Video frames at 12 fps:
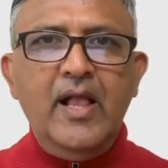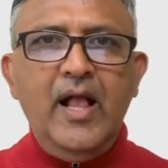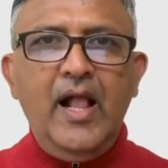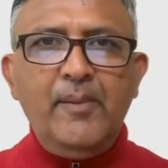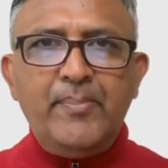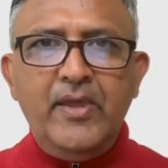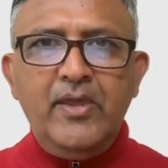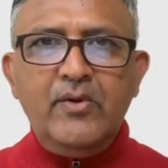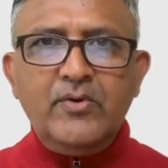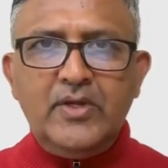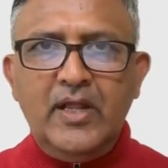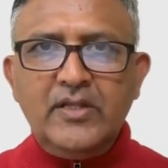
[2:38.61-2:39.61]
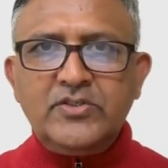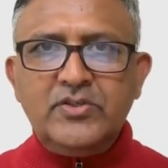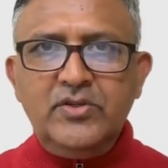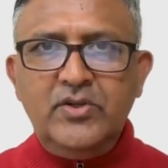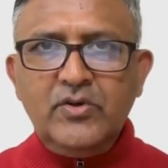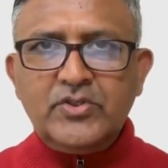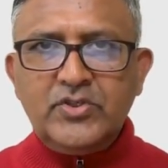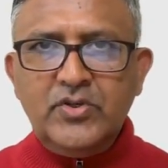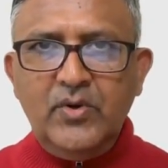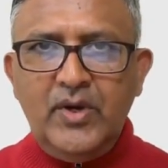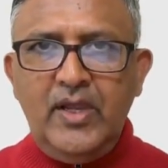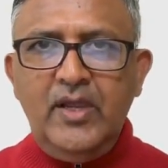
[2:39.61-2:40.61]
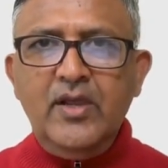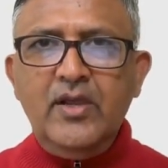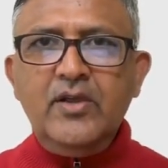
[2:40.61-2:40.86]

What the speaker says: helping you tell your story